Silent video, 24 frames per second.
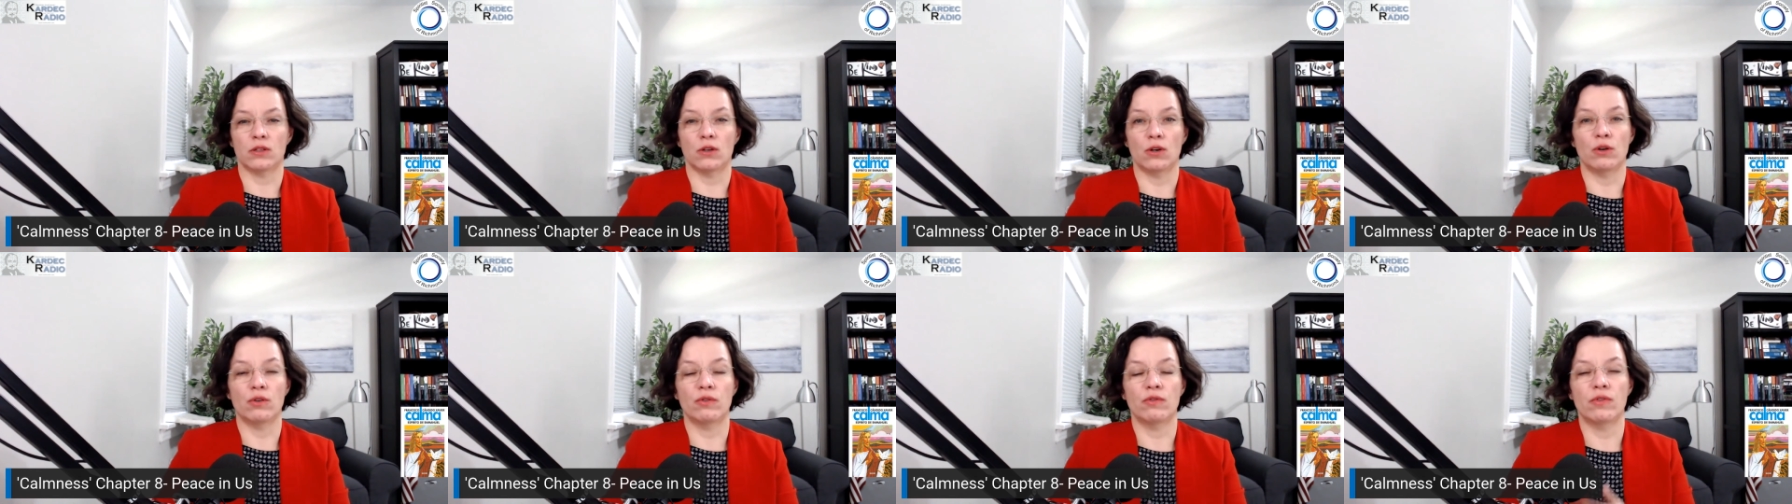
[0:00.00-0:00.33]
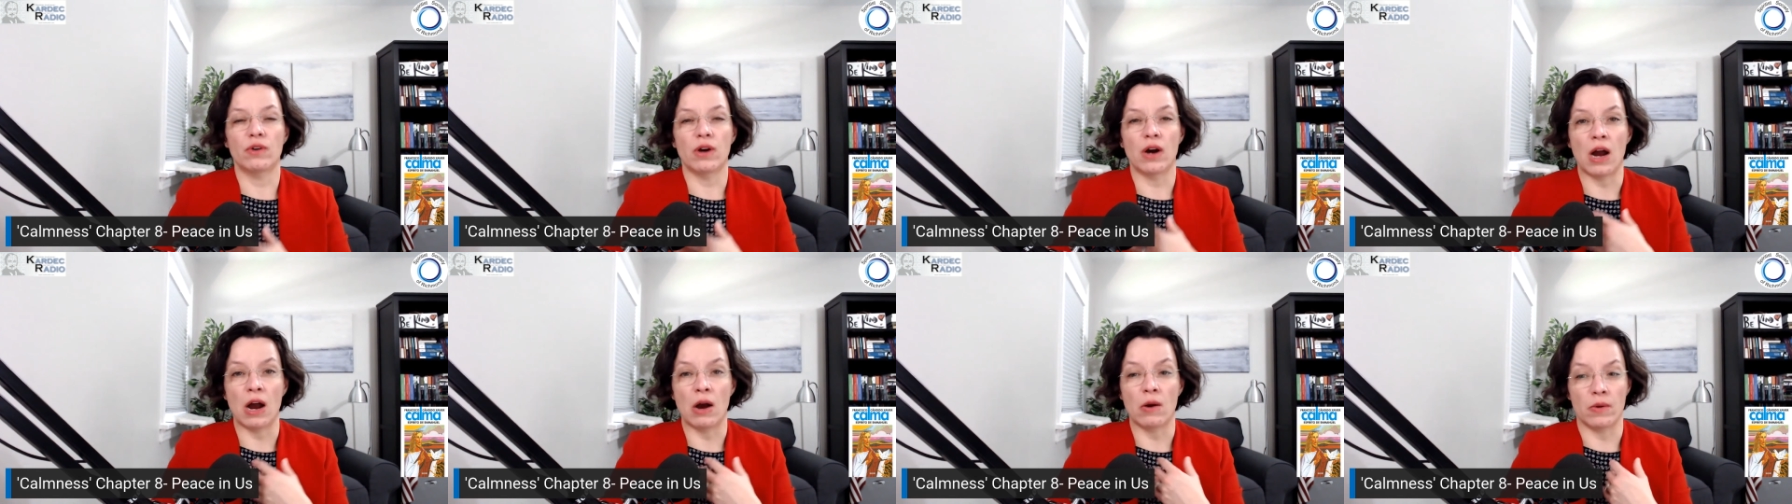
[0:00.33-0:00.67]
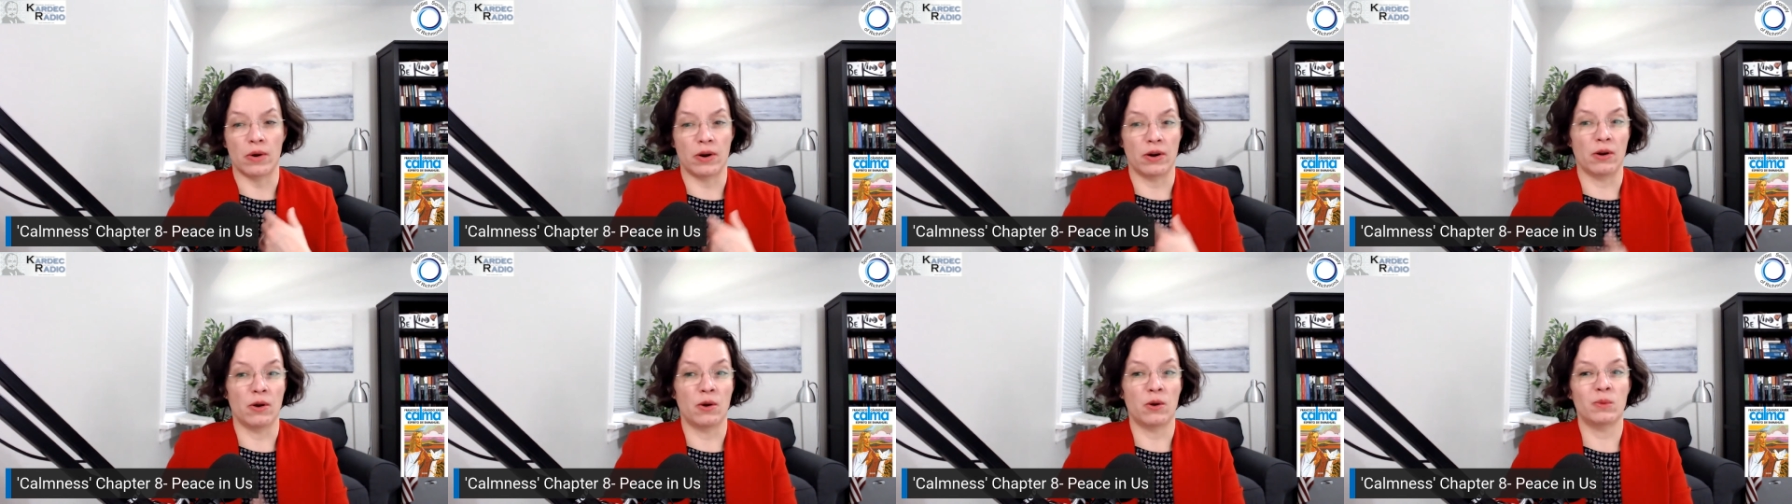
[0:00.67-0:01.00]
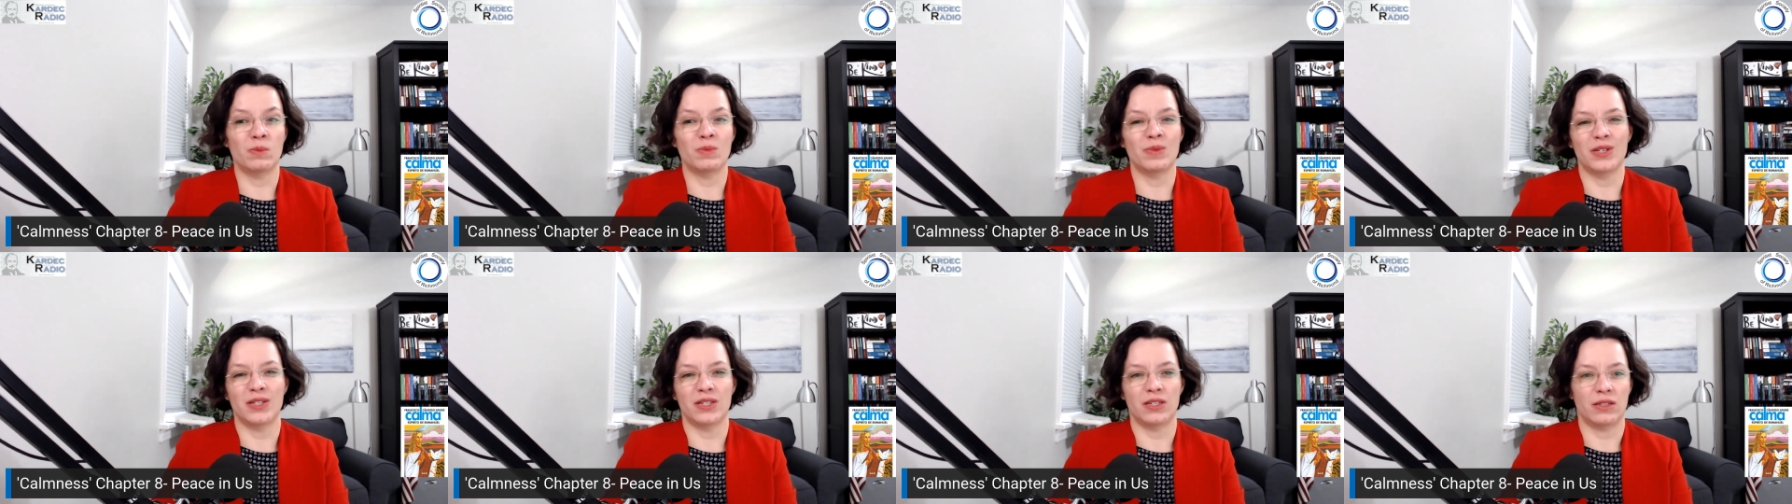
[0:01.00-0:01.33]
of our own
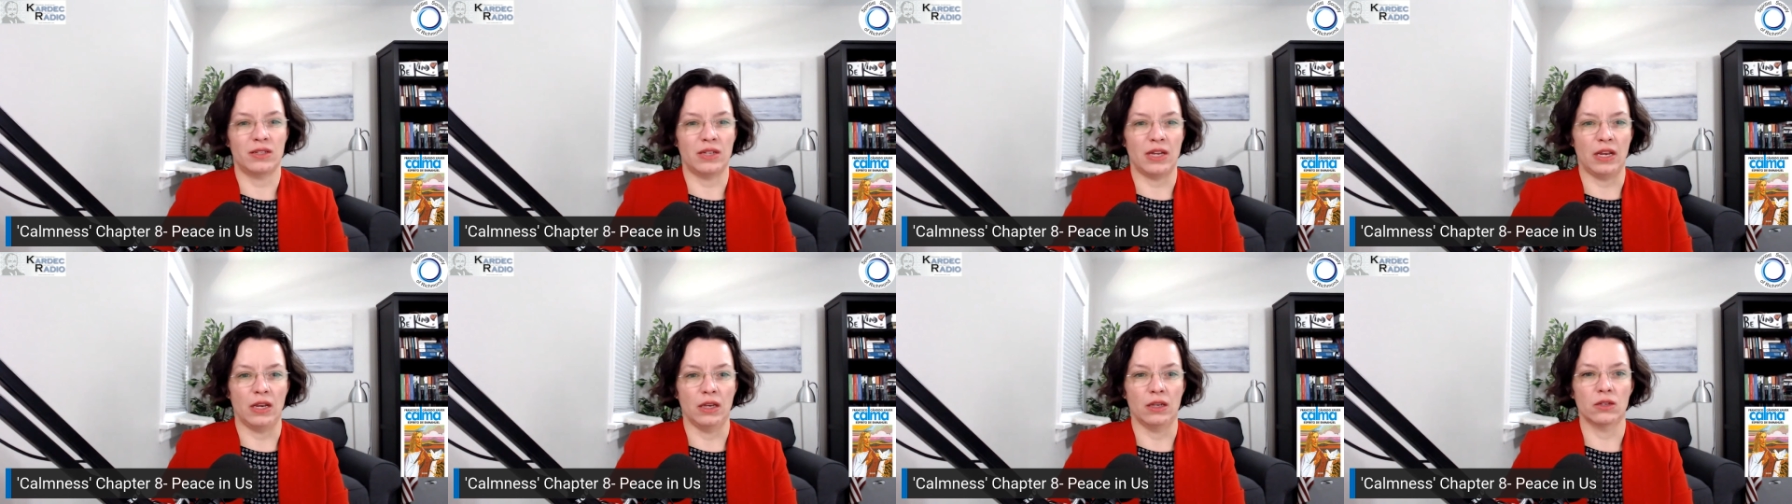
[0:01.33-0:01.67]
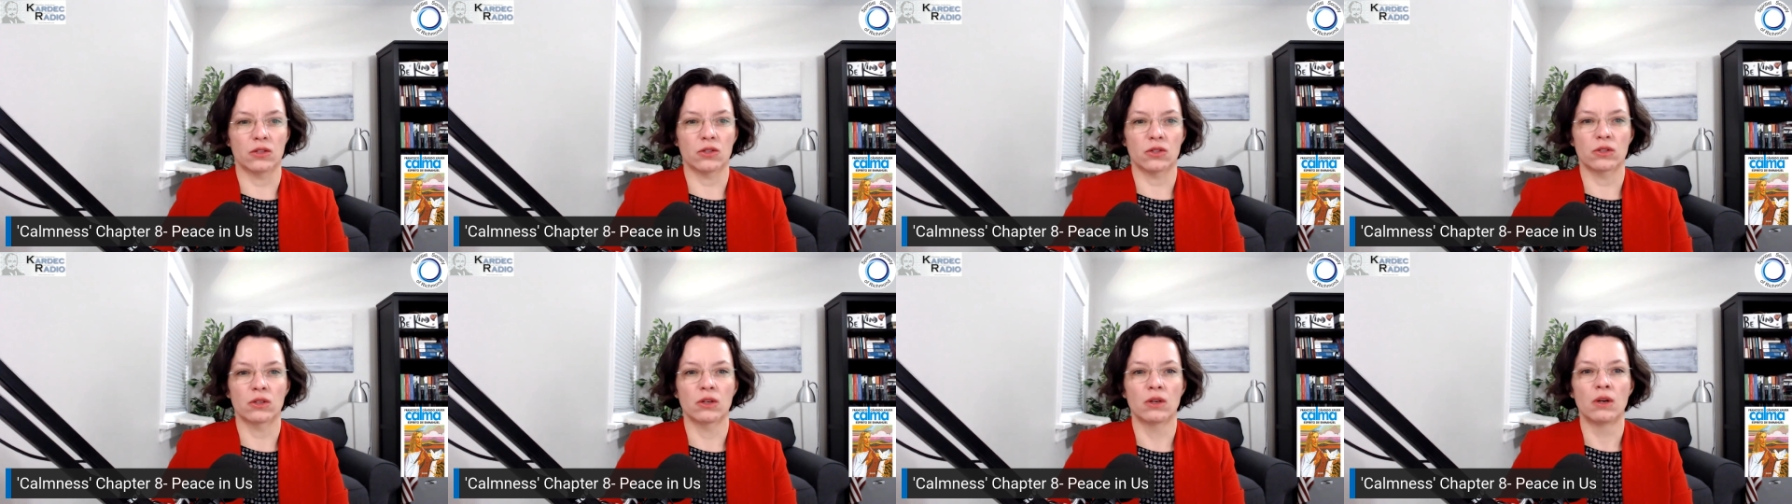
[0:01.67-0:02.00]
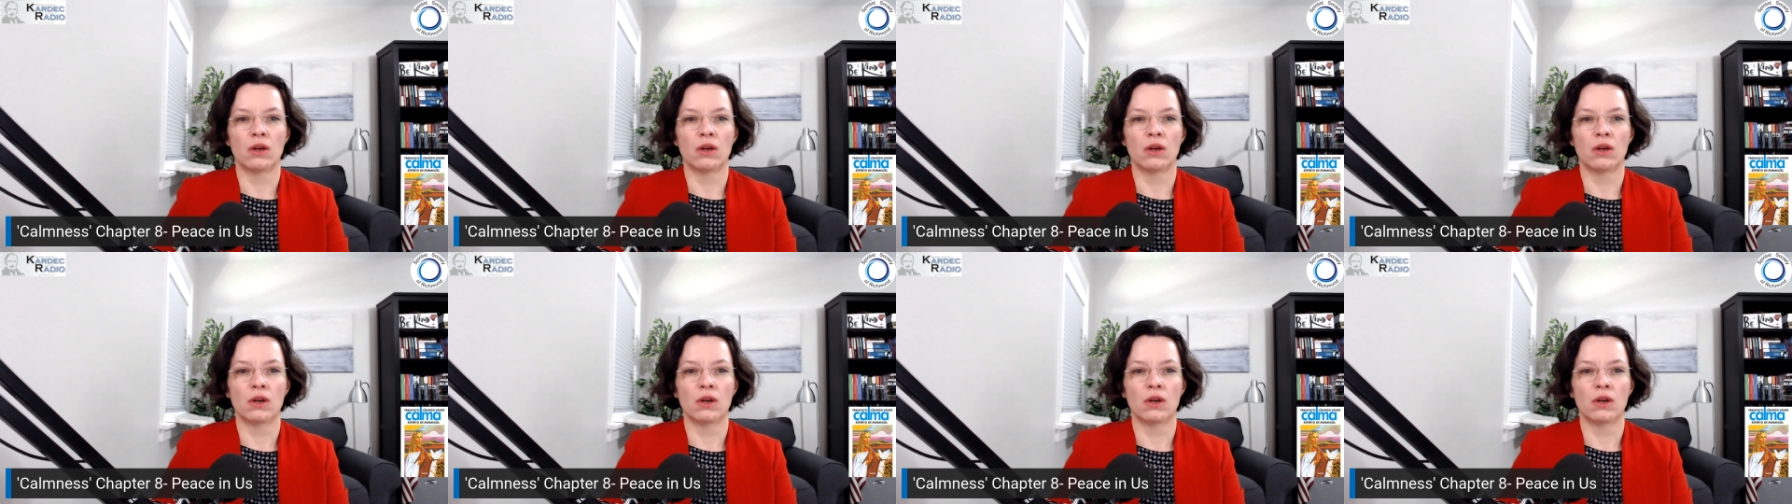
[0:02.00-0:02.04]
mistakes,